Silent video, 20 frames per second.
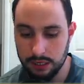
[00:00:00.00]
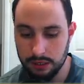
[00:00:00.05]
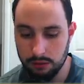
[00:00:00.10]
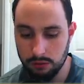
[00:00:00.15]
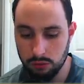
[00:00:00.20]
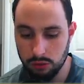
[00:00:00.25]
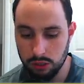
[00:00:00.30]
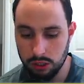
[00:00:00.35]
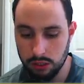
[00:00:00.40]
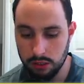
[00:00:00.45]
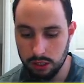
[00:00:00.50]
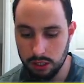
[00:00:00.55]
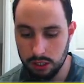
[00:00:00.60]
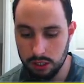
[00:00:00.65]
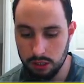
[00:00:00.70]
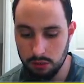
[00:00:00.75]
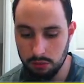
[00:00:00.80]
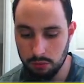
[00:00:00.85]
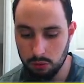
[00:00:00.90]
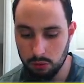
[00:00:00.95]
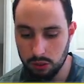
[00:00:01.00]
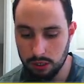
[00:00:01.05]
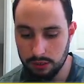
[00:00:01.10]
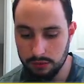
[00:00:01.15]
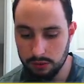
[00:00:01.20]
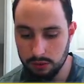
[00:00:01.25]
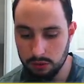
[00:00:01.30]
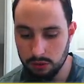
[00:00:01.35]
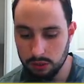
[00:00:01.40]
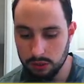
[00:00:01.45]
Rookie of the Year award after
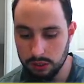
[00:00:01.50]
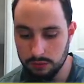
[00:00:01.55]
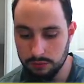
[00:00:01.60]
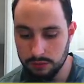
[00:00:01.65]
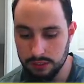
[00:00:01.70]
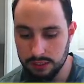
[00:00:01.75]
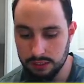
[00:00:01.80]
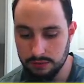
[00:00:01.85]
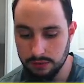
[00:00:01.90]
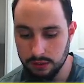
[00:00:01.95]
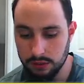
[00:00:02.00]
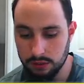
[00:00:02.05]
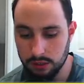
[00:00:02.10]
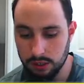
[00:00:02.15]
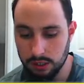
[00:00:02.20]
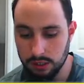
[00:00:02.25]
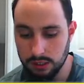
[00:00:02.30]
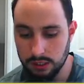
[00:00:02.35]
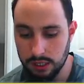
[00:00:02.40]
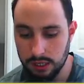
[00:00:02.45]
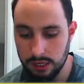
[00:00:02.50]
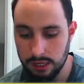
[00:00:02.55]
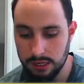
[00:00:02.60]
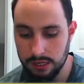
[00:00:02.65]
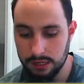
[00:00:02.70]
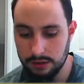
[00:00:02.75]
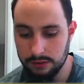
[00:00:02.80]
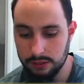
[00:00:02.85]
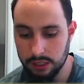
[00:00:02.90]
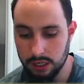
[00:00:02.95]
crossing for seven tries,
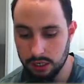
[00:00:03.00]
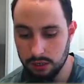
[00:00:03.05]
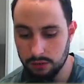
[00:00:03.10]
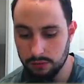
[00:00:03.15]
averaging one hundred